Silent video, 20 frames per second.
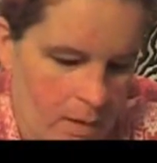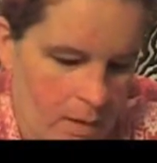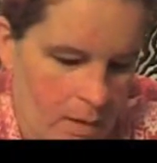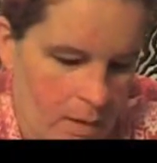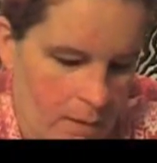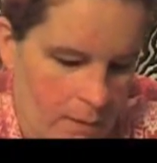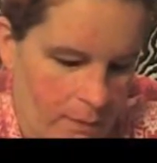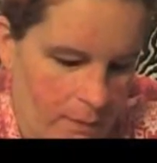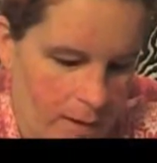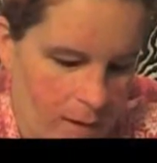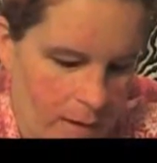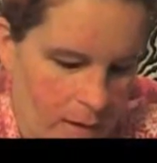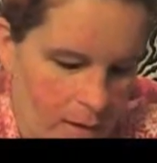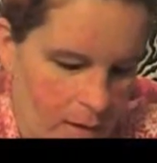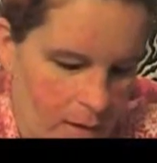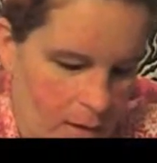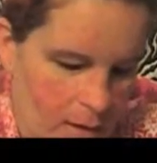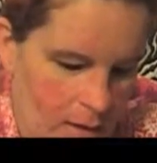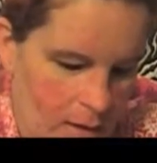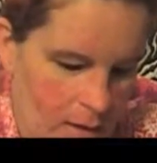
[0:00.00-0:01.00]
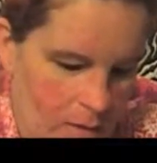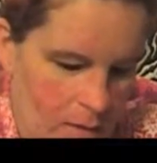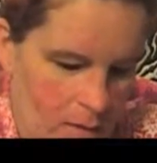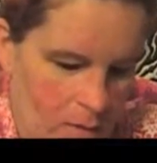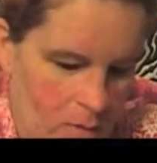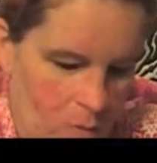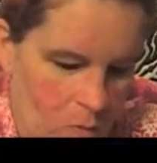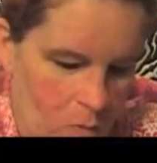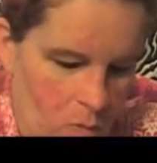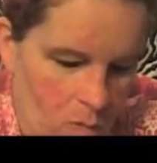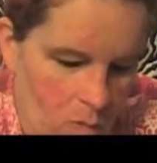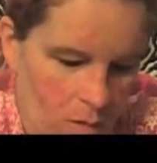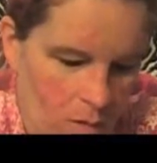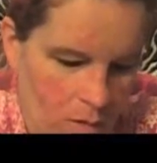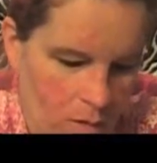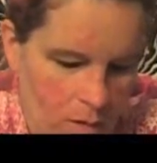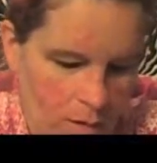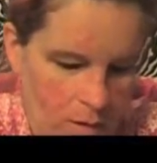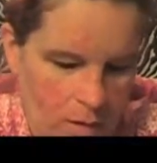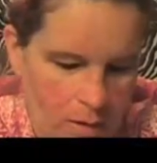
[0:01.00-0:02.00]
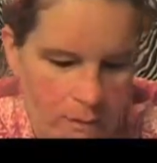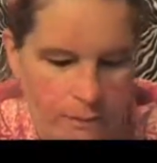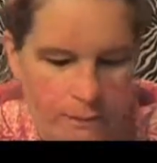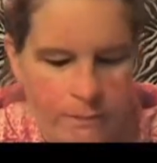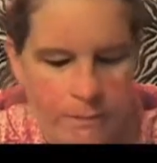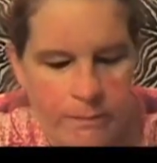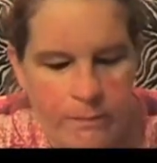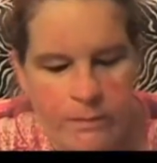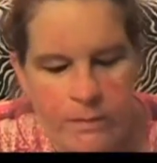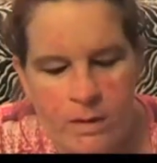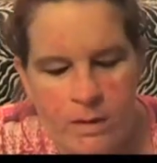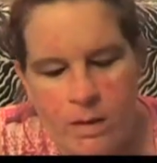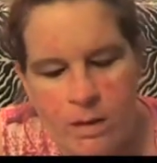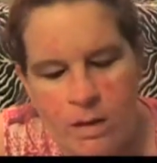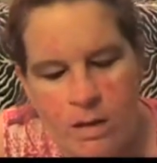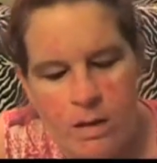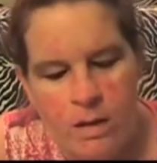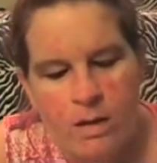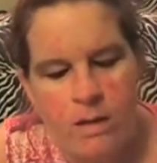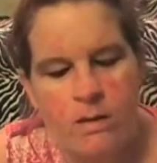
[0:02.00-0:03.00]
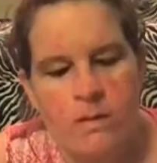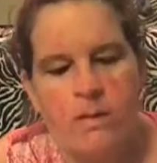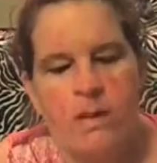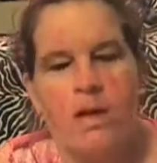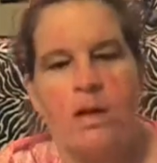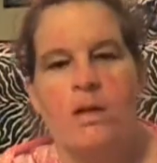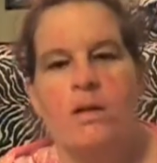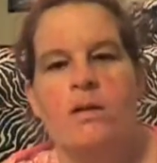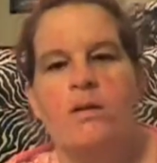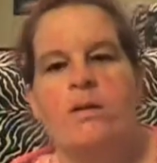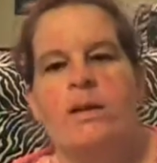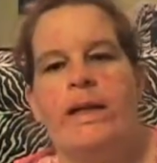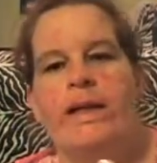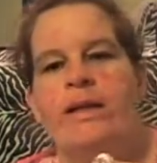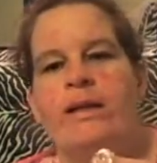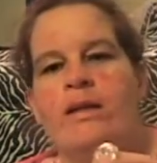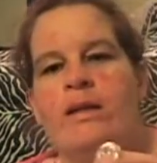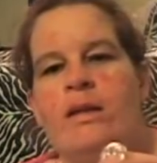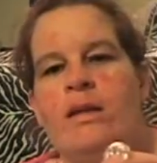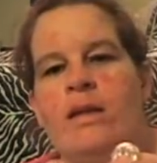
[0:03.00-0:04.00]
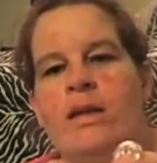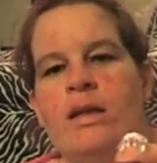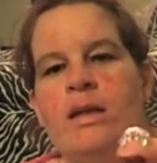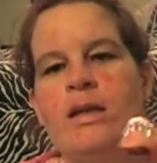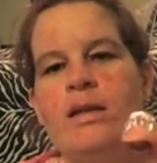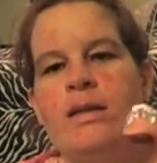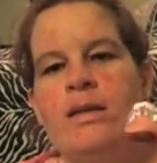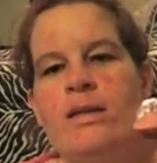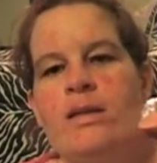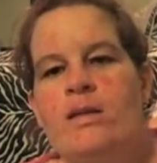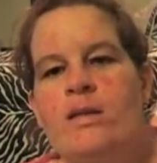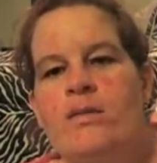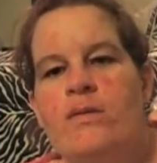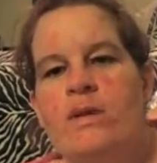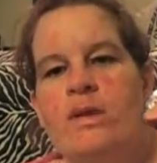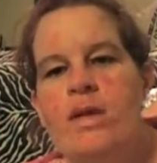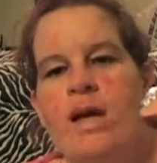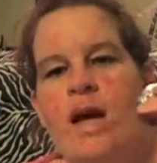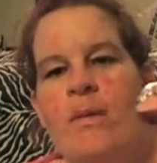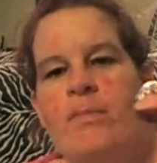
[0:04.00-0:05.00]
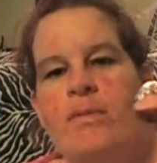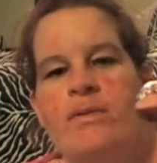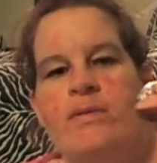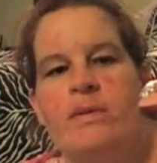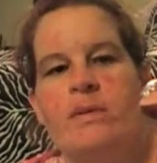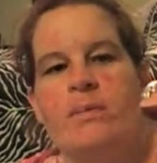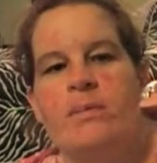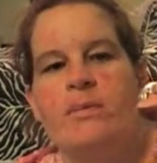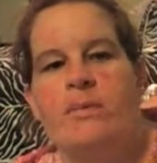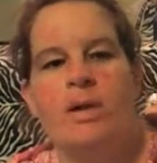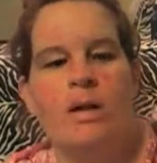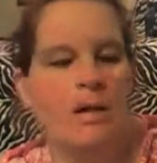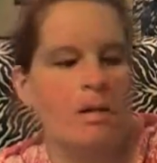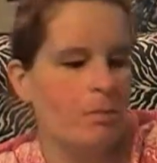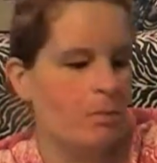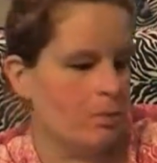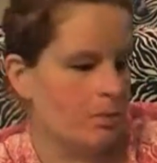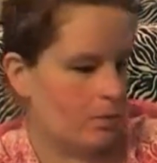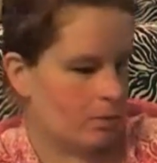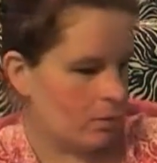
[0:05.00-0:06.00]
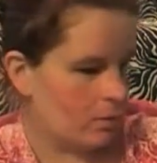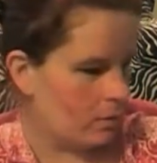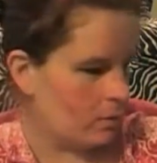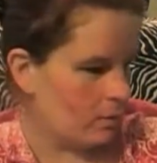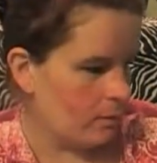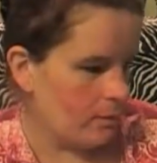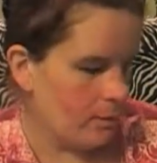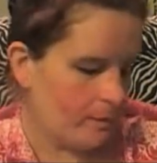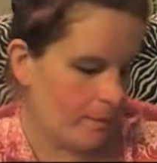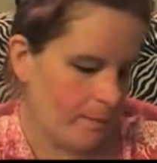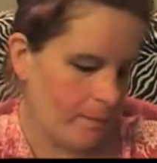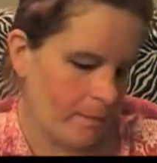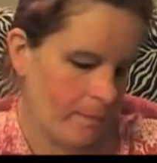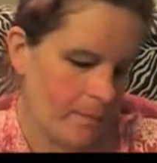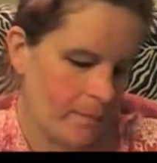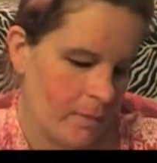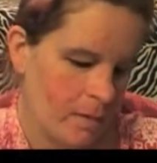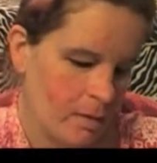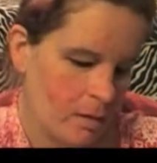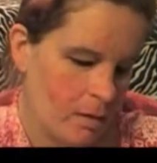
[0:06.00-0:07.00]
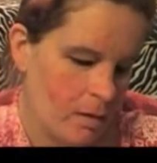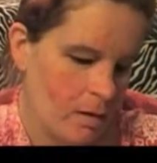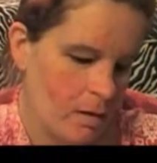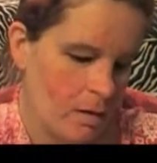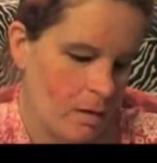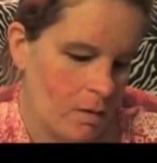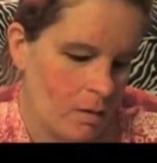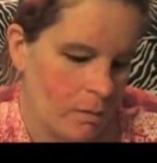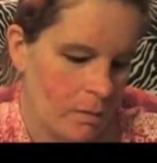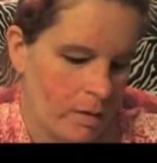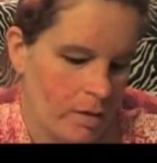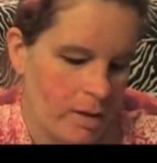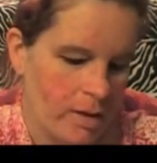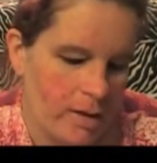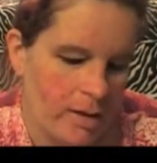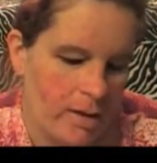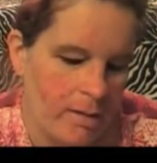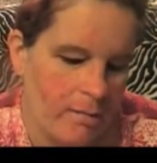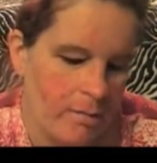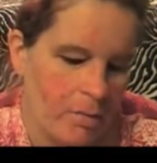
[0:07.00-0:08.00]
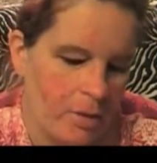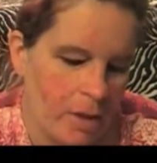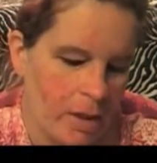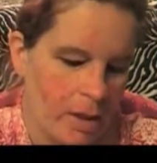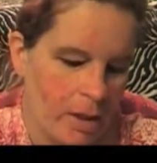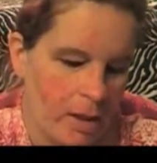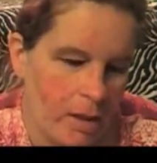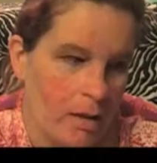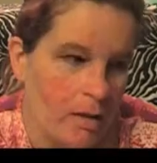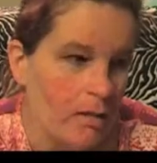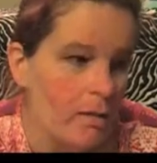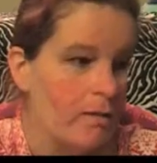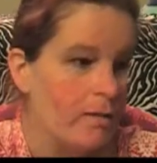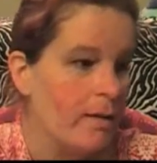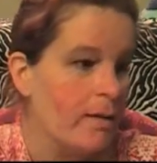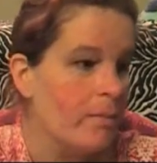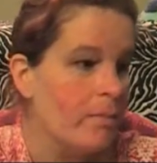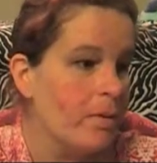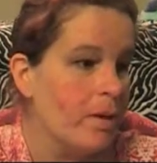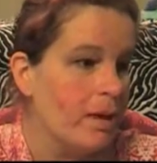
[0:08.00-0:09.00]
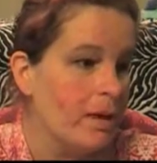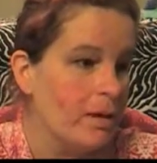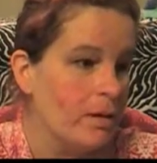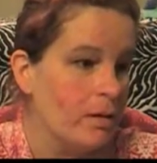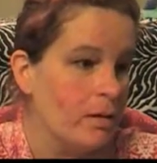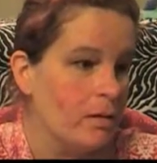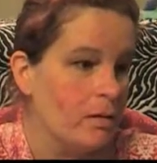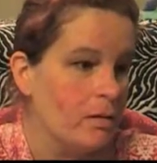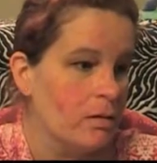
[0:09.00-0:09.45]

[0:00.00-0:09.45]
see if I can get to one. They go like this over top of a marble, which I did not bring. They bend.